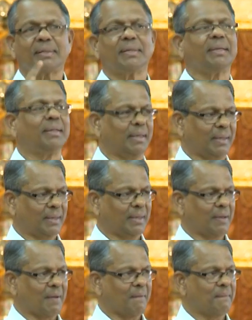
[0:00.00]

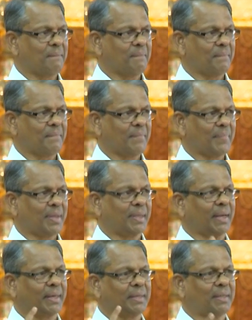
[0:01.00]
kilissati.
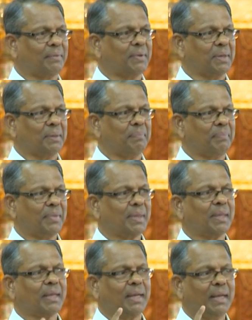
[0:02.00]
That is the
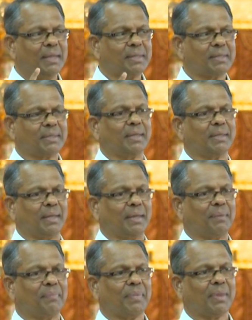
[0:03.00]
verb,
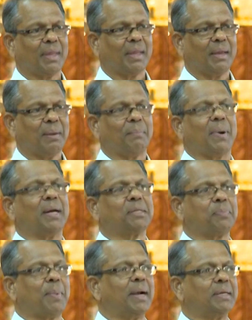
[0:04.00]
kilissati.
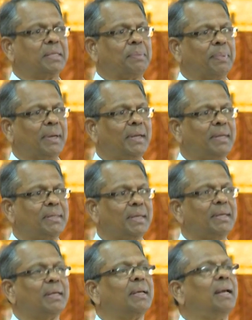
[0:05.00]
Past
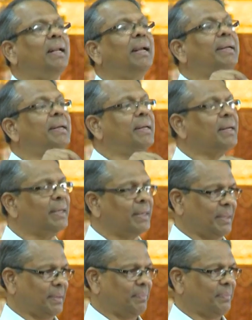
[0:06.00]
participle is
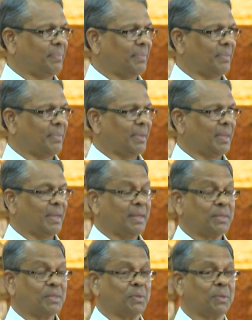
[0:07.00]
kilitta.
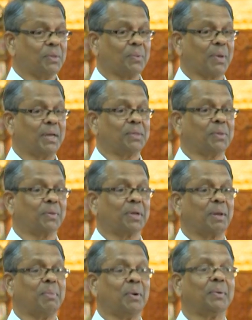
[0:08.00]
So you
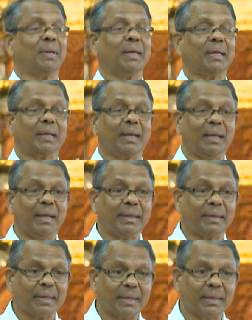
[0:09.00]
can talk
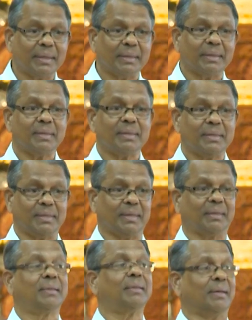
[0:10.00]
about kilitta
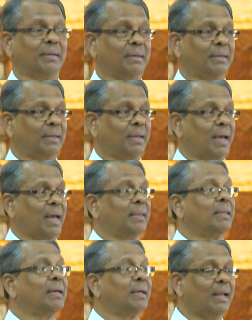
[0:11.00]
chitta
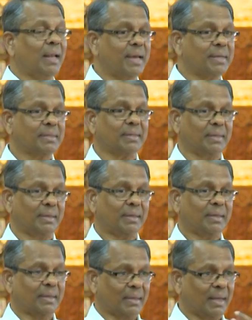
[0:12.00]
and the
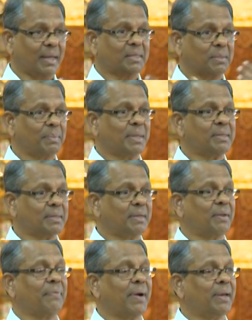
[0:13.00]
kilesa.
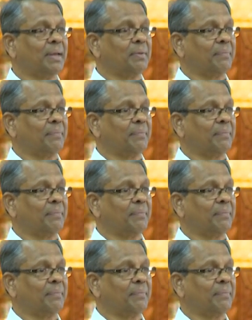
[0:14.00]
Kilesa means